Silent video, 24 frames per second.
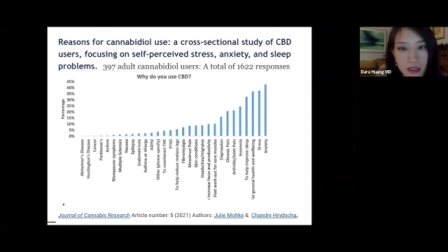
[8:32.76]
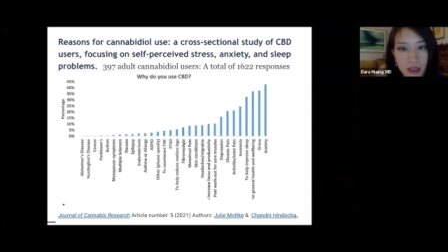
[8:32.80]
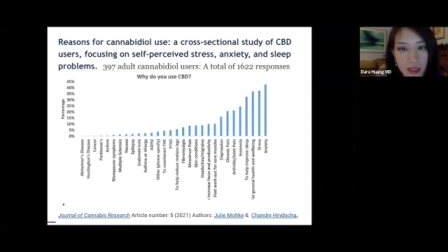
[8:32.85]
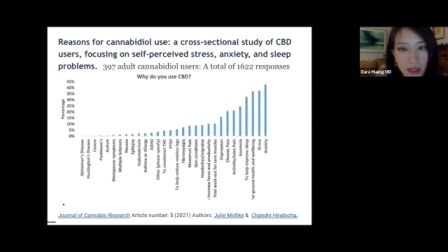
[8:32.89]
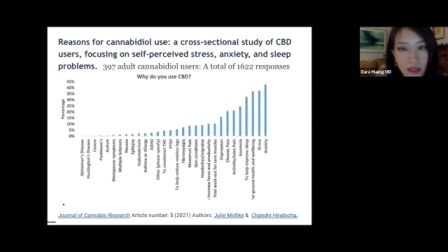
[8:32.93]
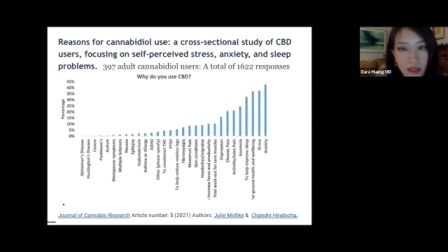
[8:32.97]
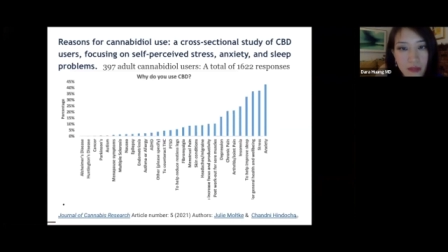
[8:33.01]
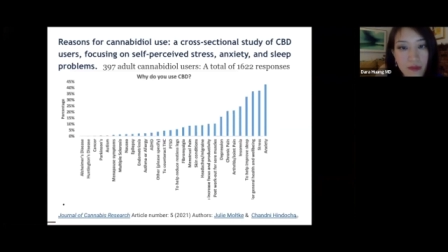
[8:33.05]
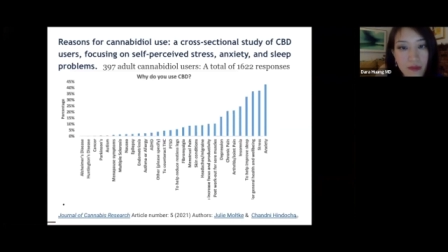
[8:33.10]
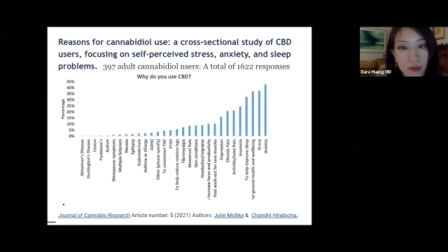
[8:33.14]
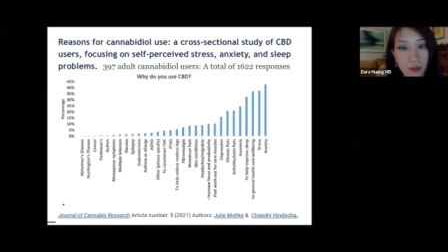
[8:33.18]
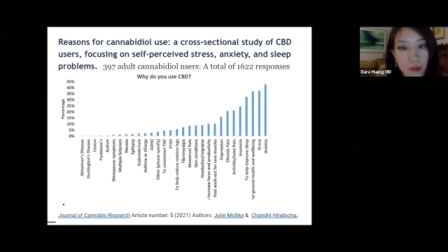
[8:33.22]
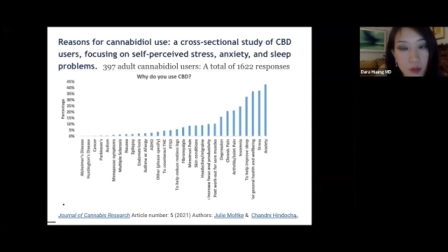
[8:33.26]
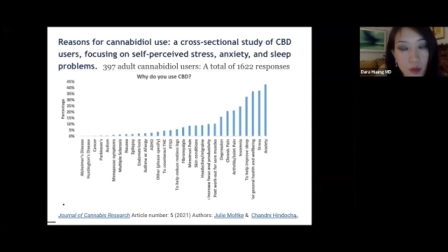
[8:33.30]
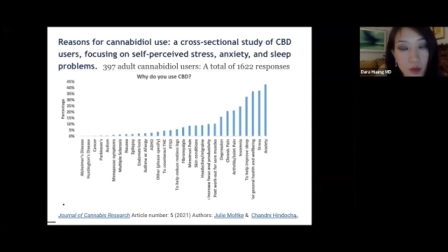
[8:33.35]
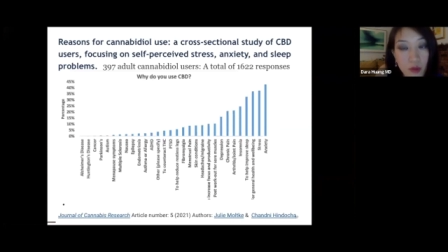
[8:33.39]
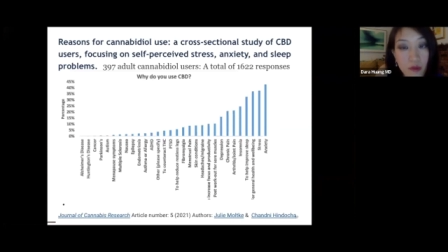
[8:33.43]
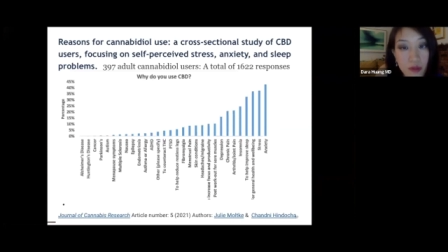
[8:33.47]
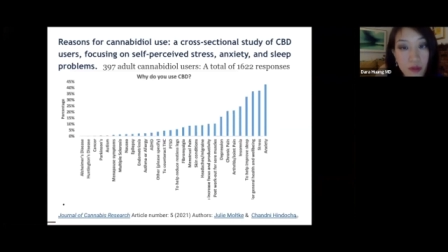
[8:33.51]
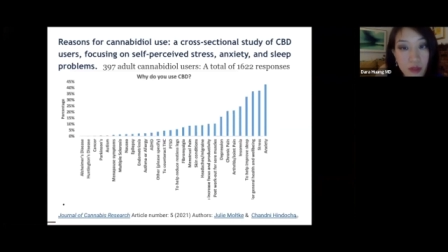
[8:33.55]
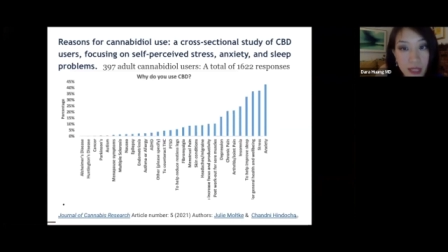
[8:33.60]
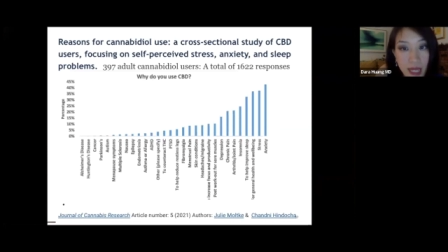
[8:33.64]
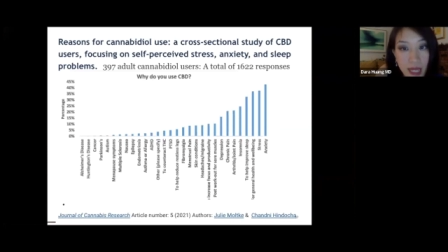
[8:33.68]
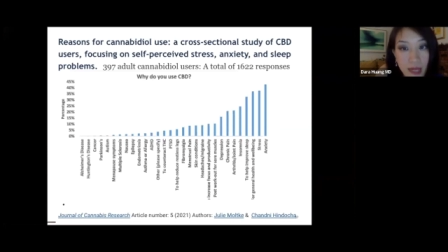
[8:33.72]
a lot of them
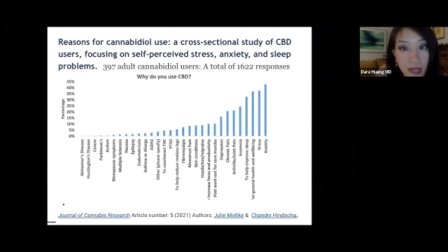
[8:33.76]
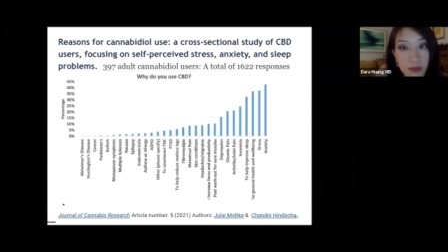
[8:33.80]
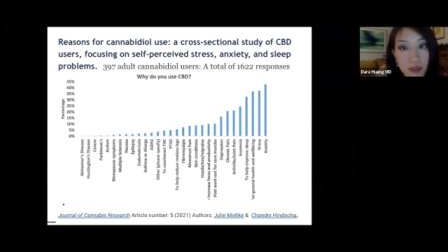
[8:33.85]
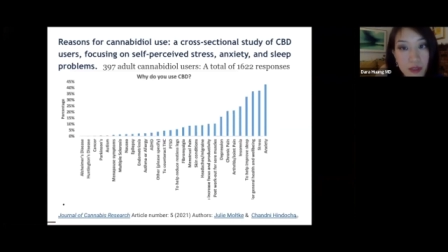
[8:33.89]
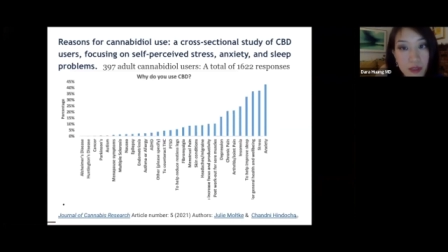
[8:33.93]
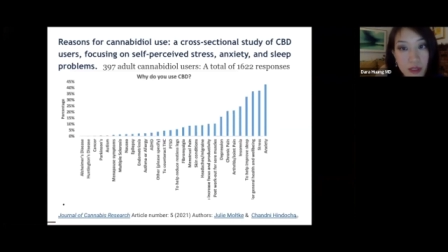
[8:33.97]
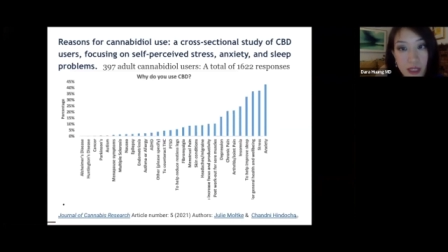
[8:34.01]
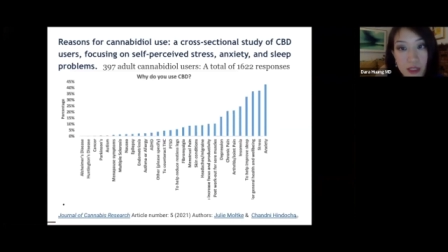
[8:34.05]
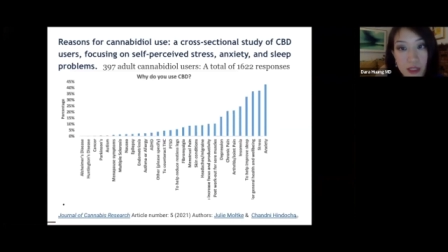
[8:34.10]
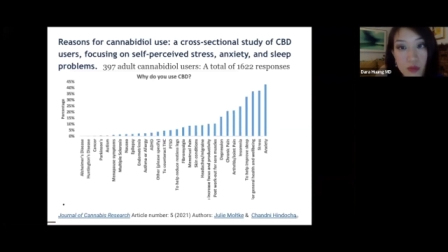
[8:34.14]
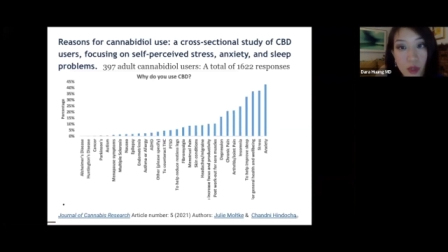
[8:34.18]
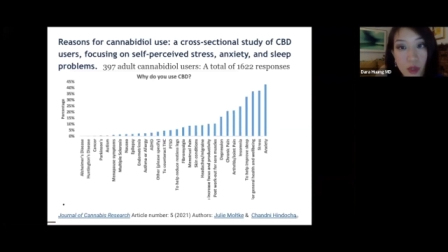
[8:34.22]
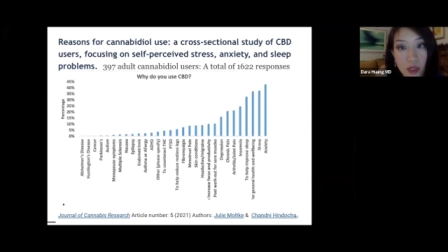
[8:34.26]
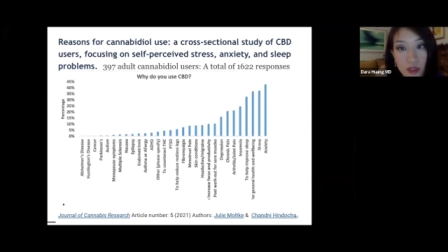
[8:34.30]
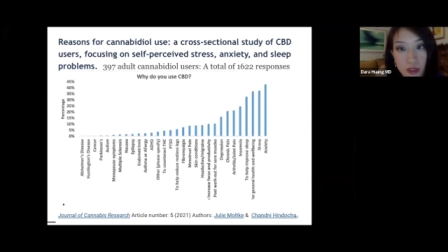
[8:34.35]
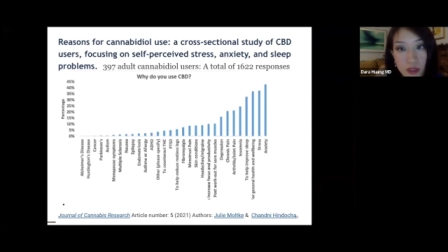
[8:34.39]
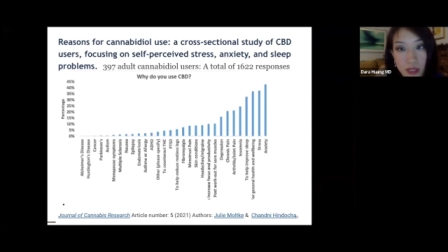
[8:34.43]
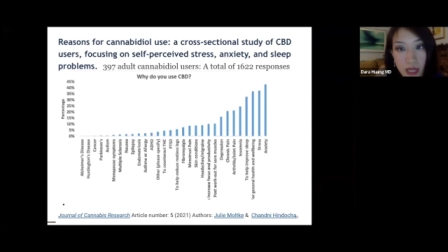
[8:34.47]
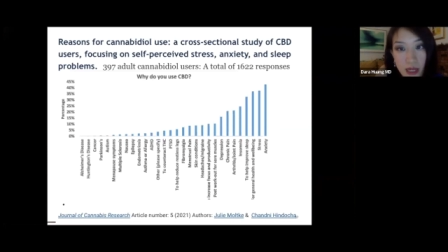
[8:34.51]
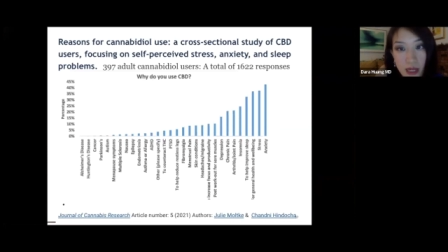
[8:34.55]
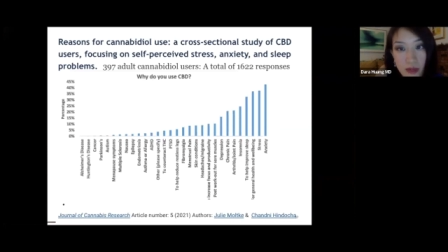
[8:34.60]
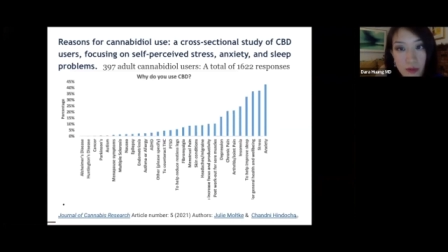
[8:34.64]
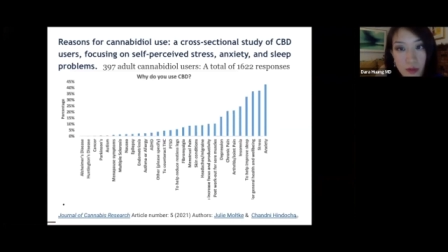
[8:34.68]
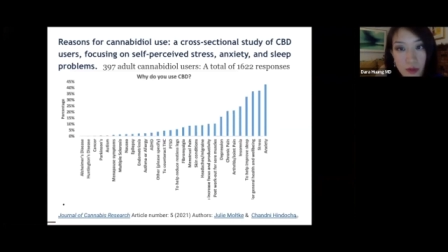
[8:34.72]
overlap. So that's why you'll
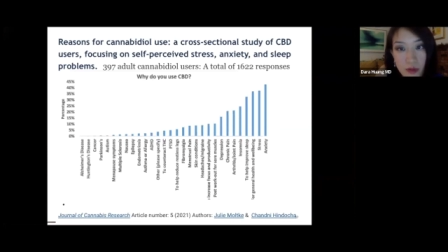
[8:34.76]
have